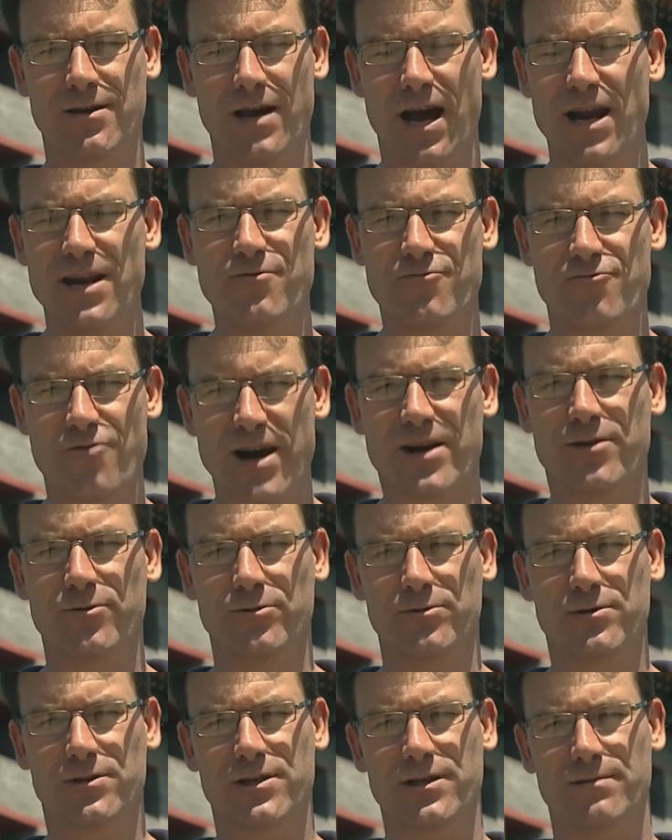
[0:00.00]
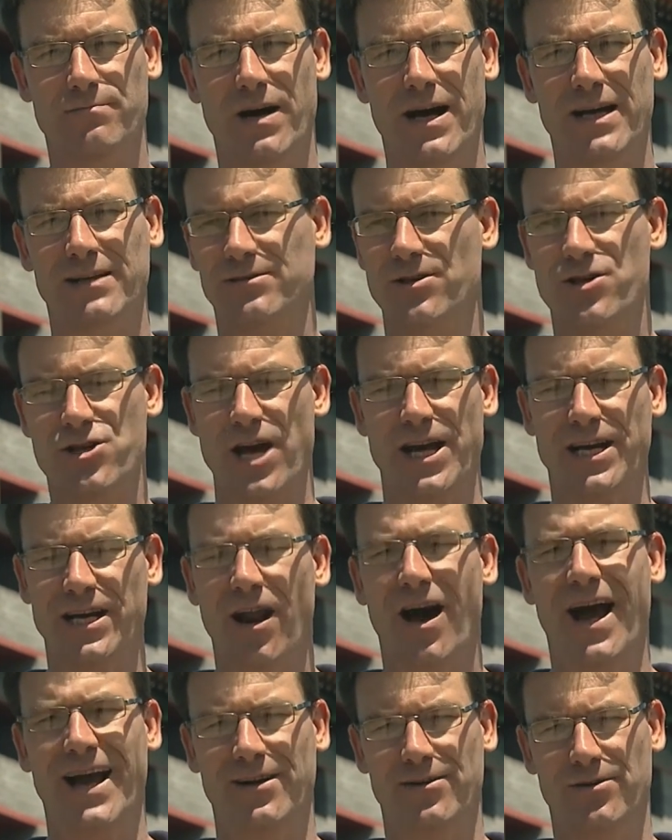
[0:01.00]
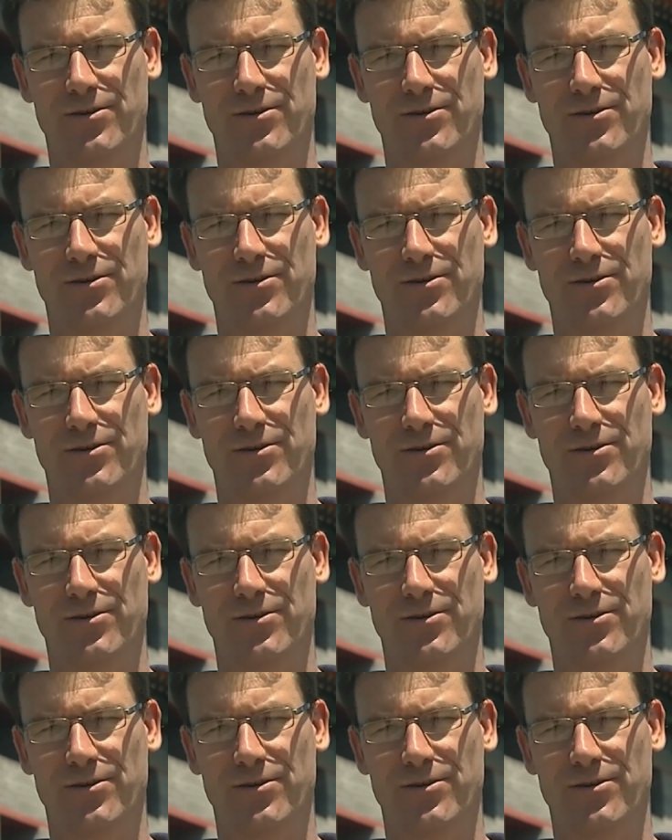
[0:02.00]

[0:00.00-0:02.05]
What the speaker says: any records that might shed light